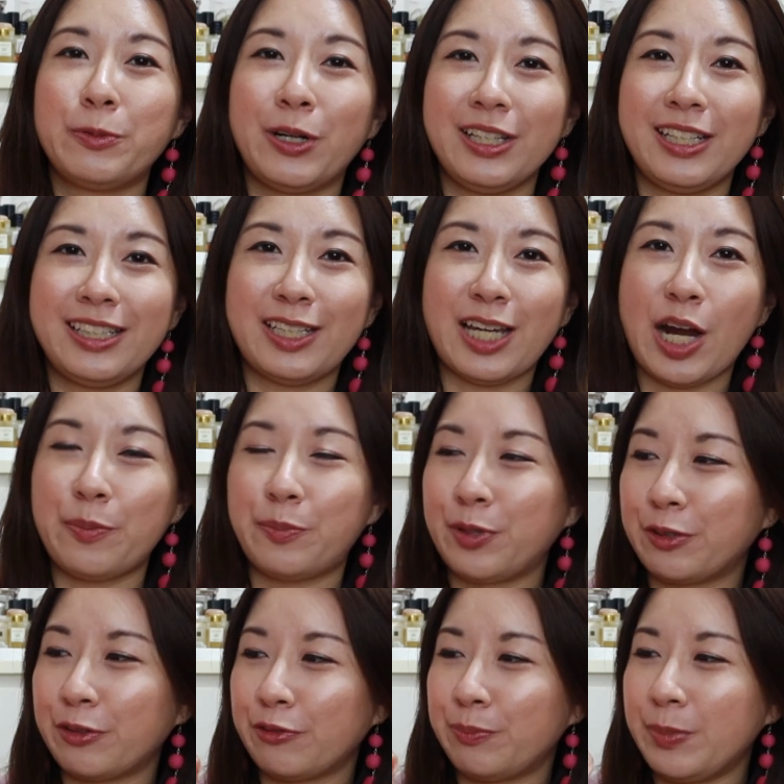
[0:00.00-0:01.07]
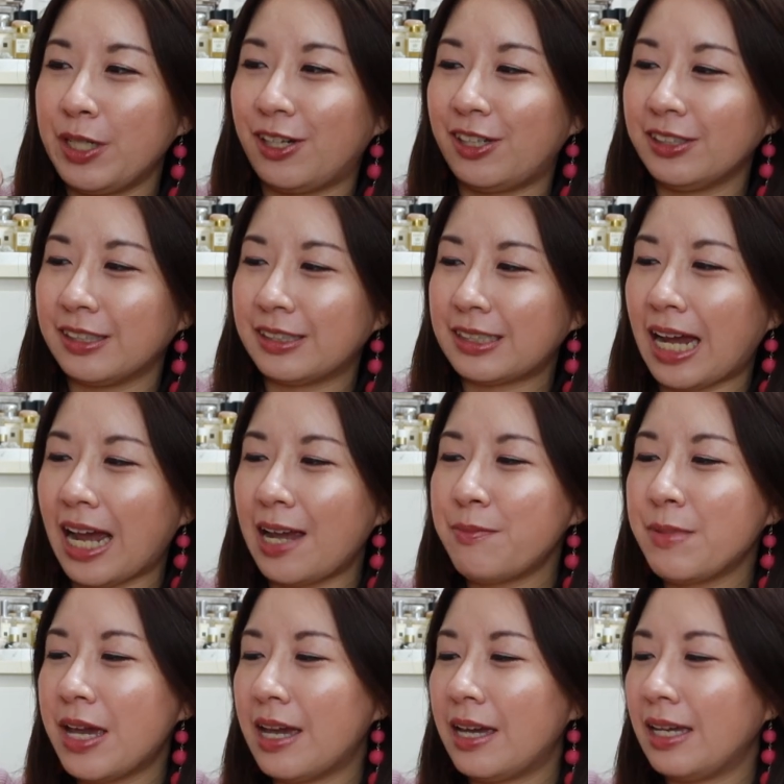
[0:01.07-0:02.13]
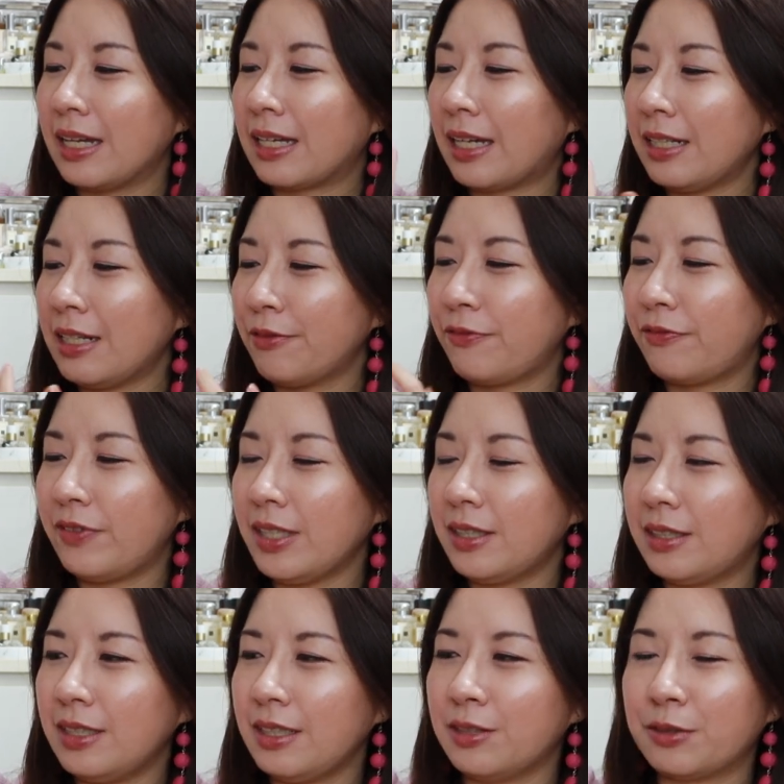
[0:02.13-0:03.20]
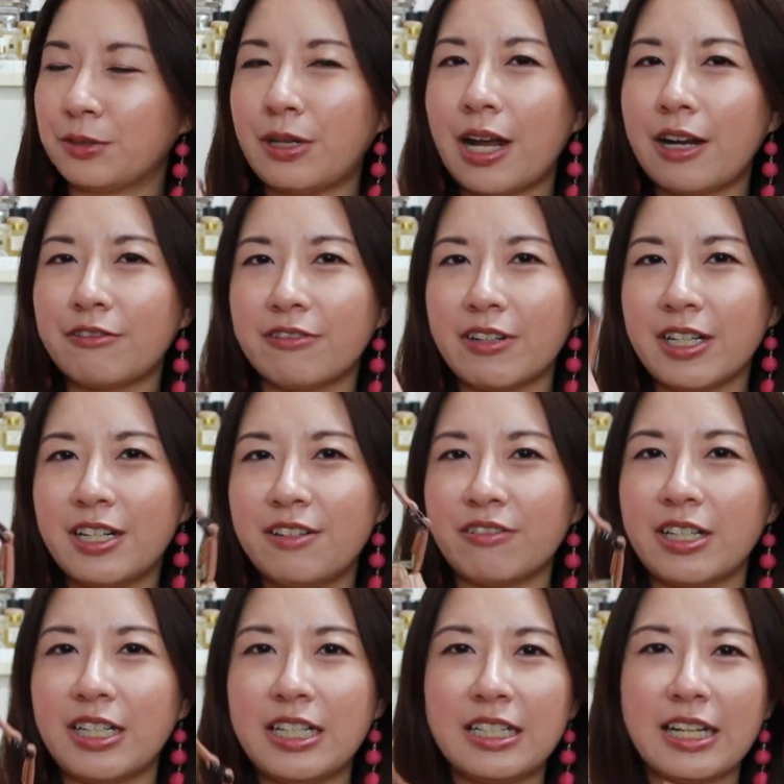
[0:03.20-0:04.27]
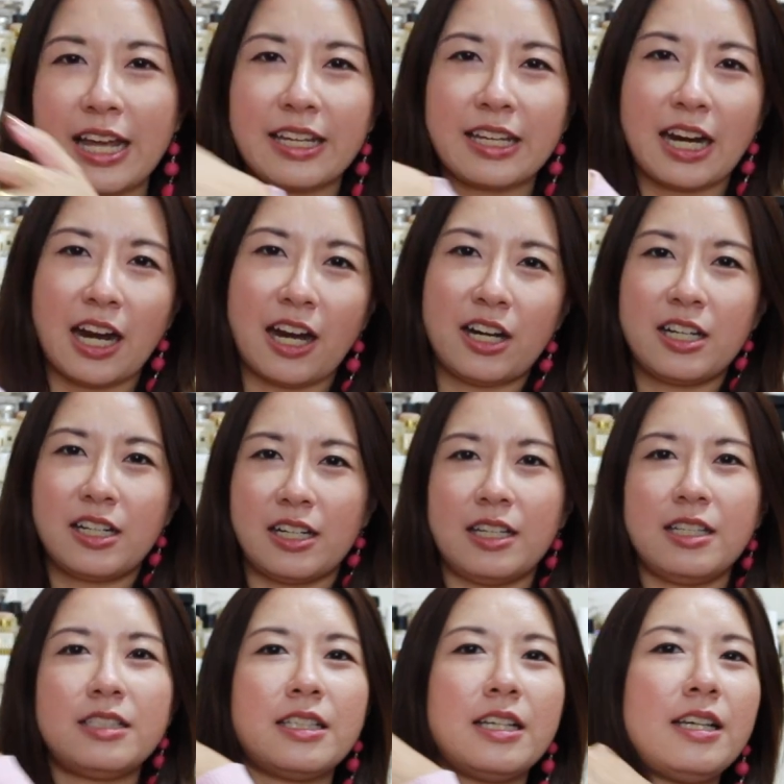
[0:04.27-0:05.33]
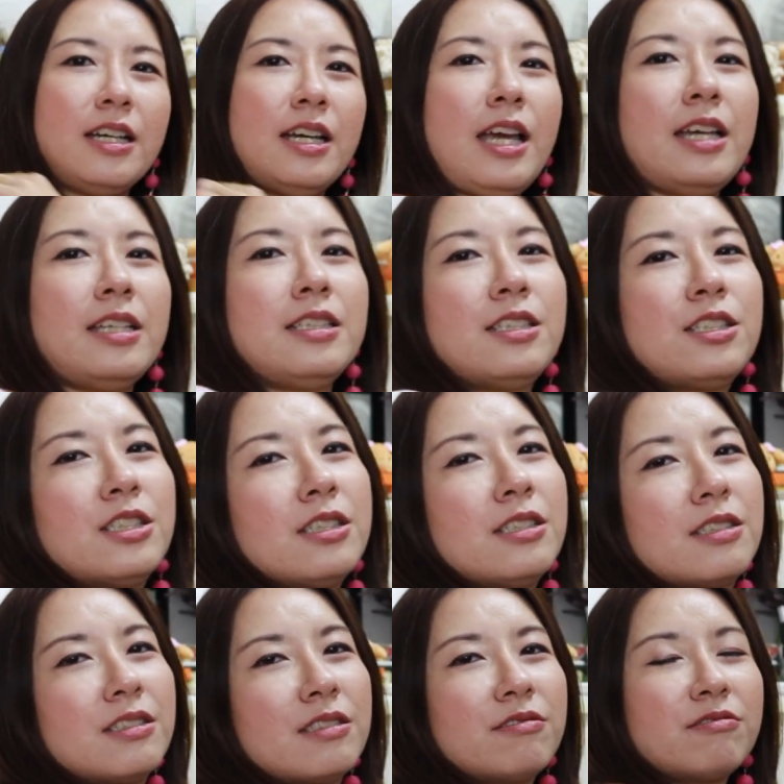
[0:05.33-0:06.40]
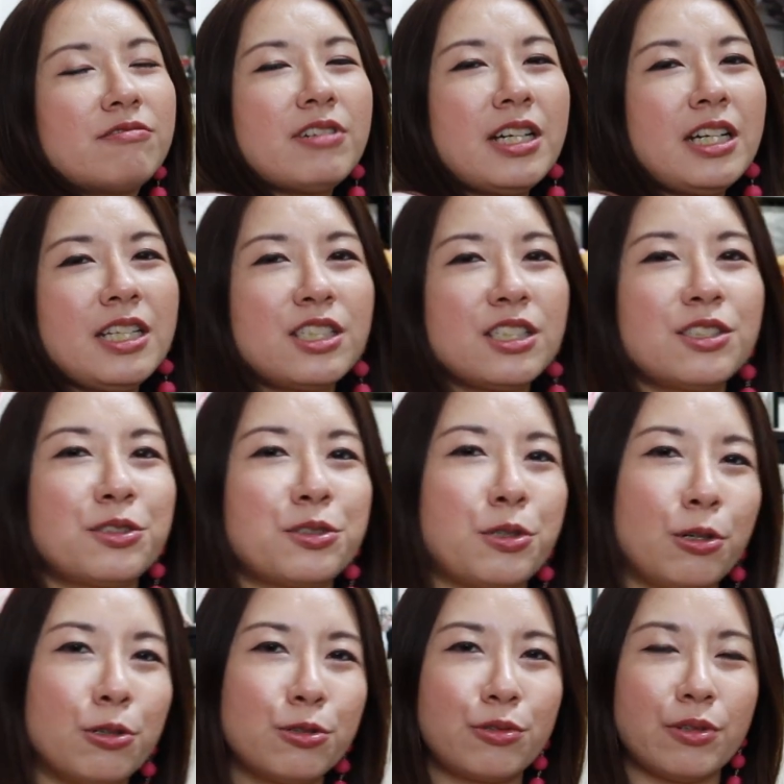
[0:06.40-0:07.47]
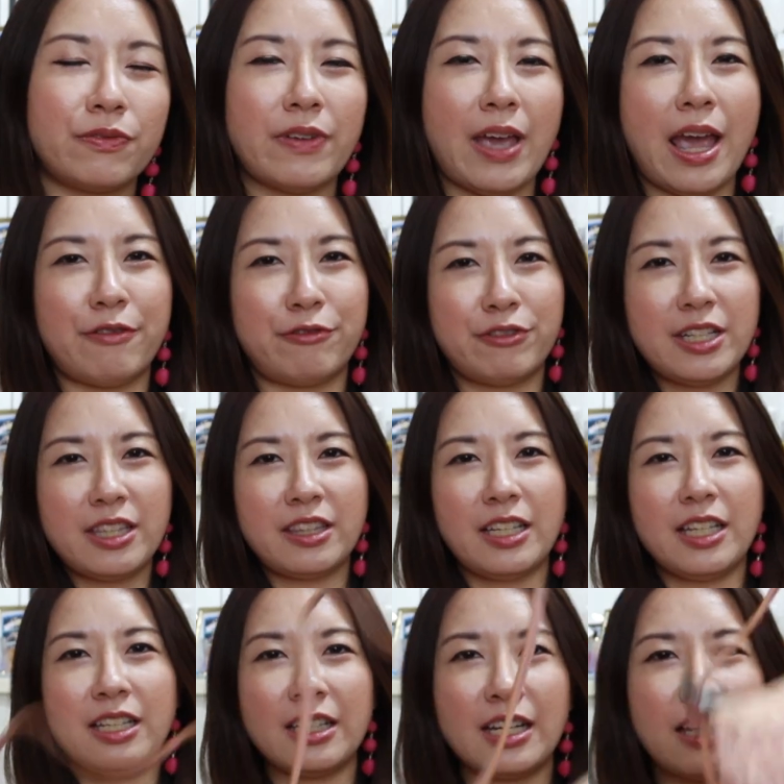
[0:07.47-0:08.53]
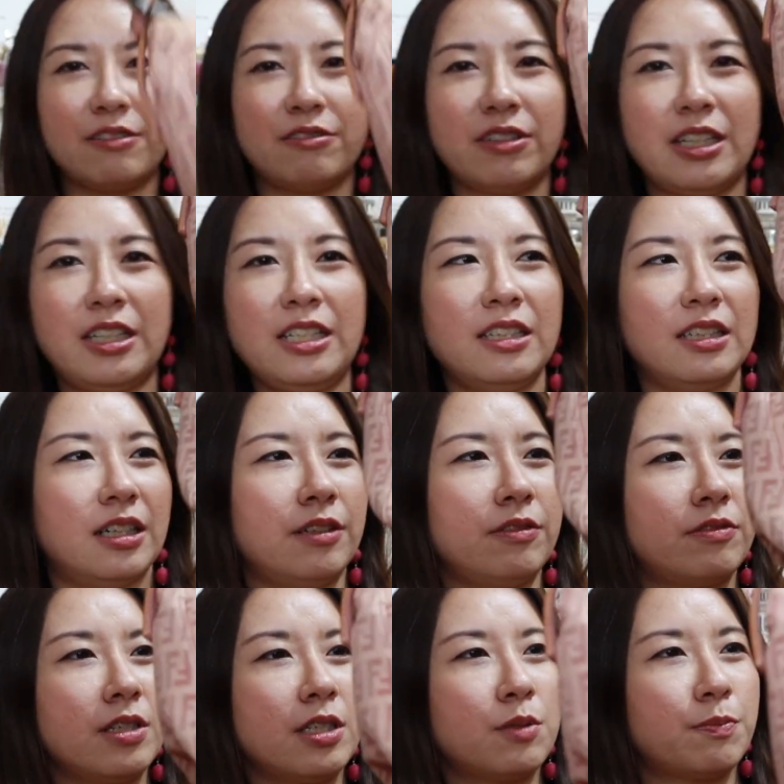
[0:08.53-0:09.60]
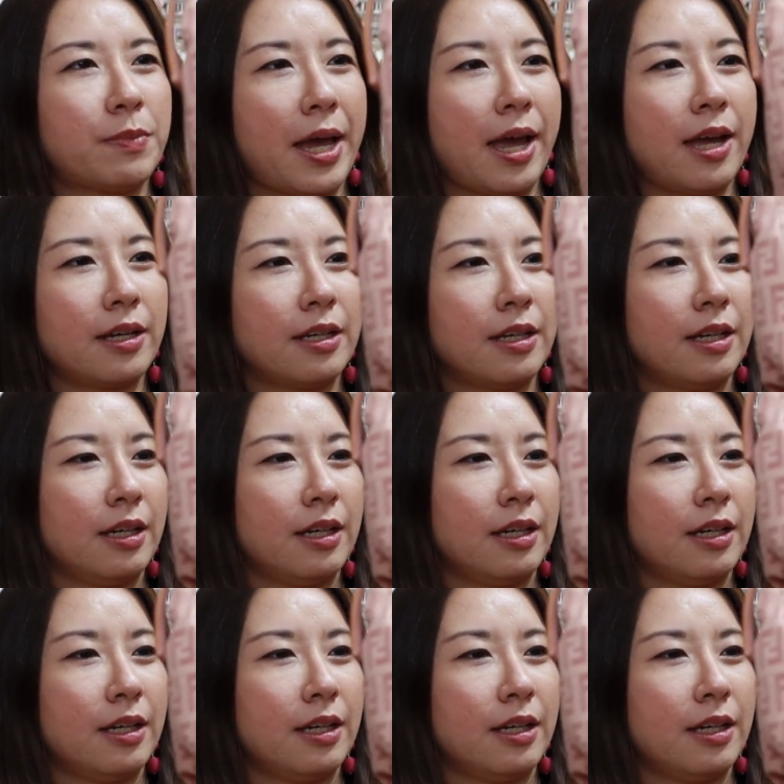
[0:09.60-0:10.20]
wallet that I bring with me all the time it kind of fits it so I really really like carrying this and it's just really just goes with everything. I really love this bag.